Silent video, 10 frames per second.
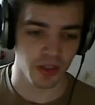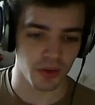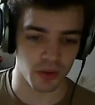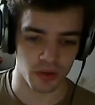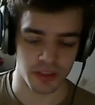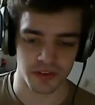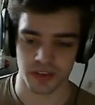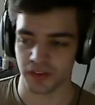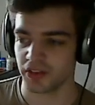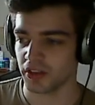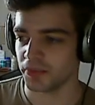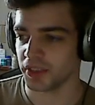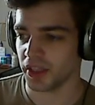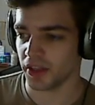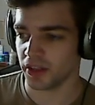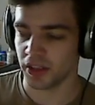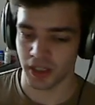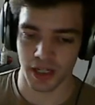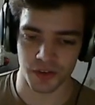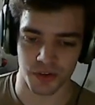All of these things come together,
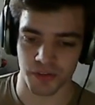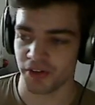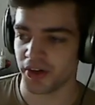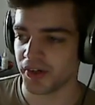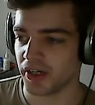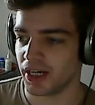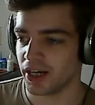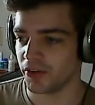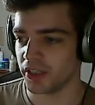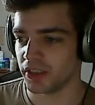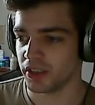and you've got to figure out how they